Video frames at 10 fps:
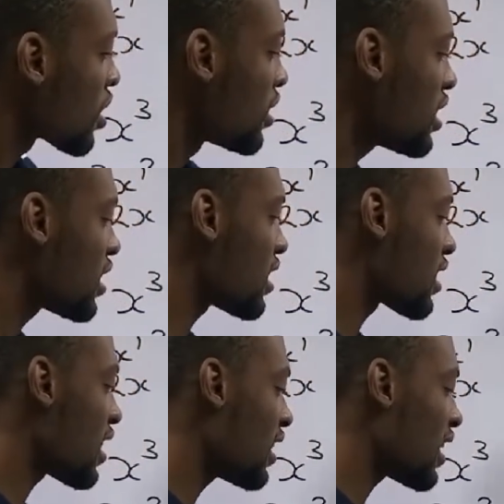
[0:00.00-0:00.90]
This is a
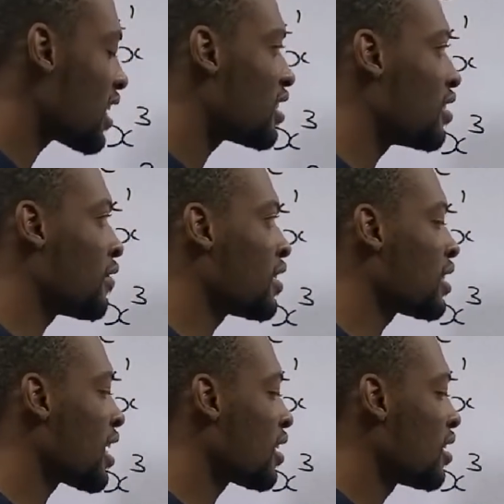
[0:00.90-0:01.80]
standard
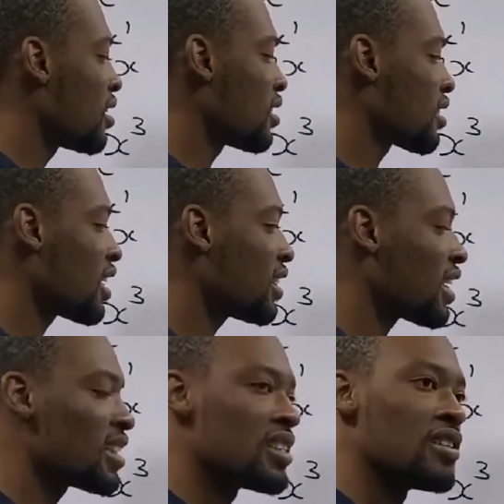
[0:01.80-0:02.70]
differential,
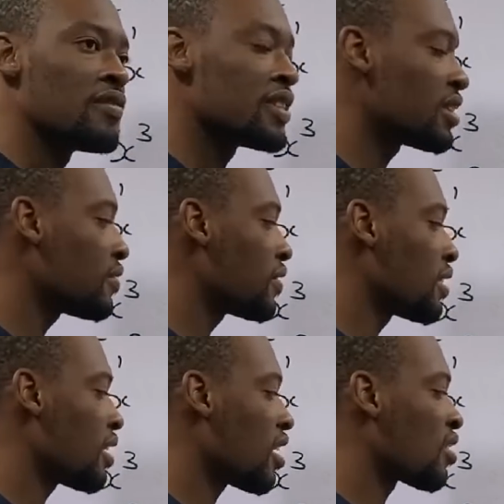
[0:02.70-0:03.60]
standard derivative,
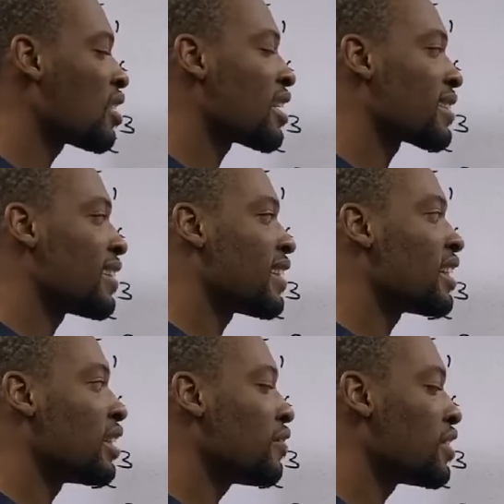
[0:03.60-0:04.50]
another standard
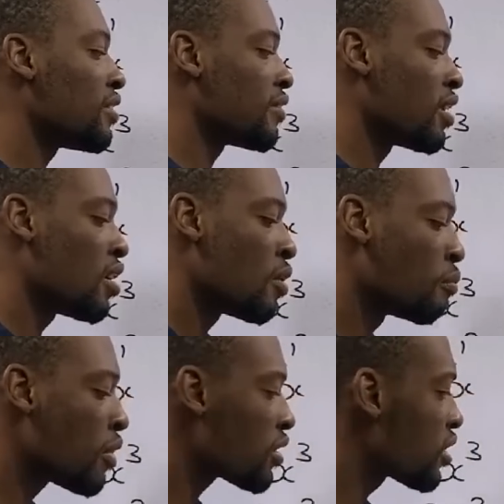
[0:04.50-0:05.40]
derivative.
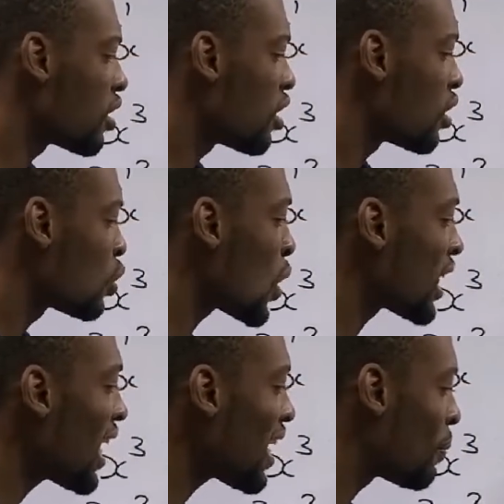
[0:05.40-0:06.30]
But you are
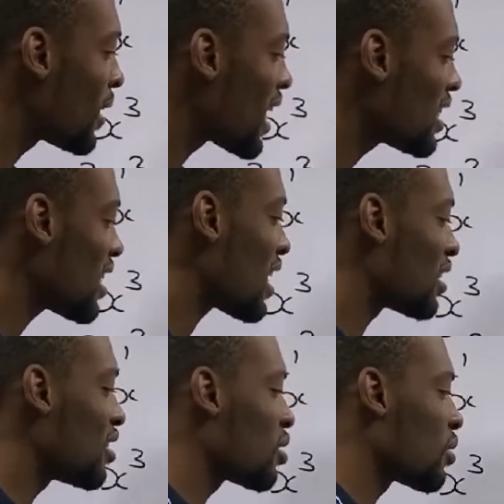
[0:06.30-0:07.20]
not applying
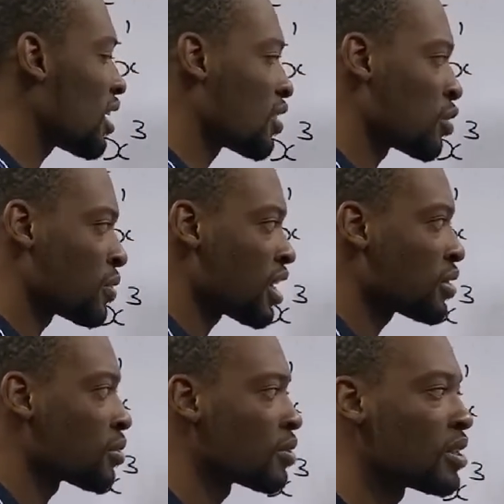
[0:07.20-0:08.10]
addition and
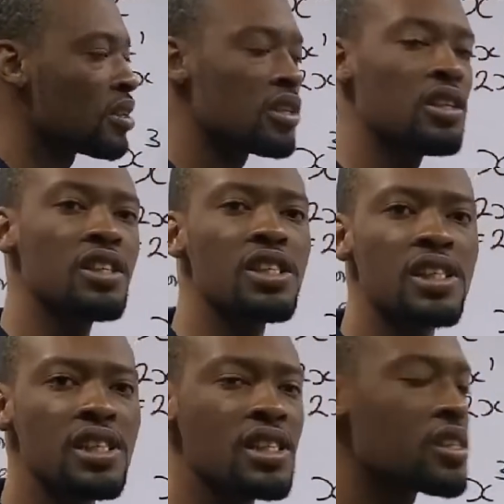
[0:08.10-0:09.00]
subtraction. In this
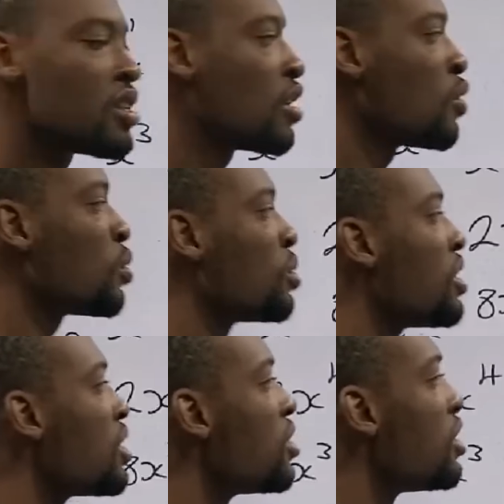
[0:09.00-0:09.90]
case, you
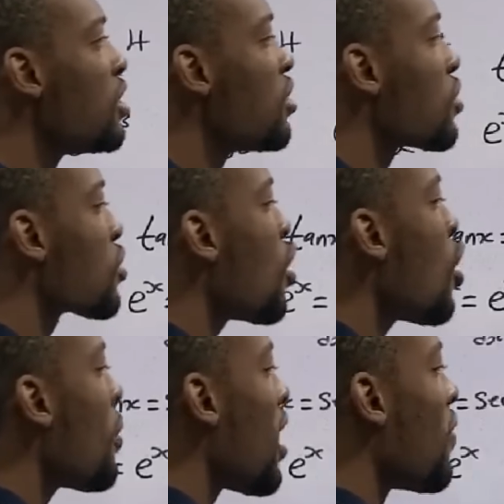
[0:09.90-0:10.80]
need the
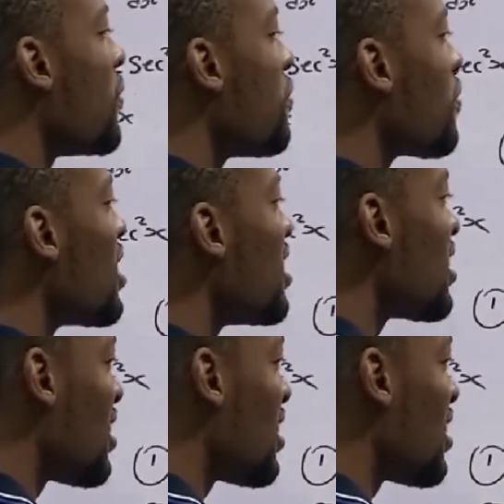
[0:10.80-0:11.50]
sum and difference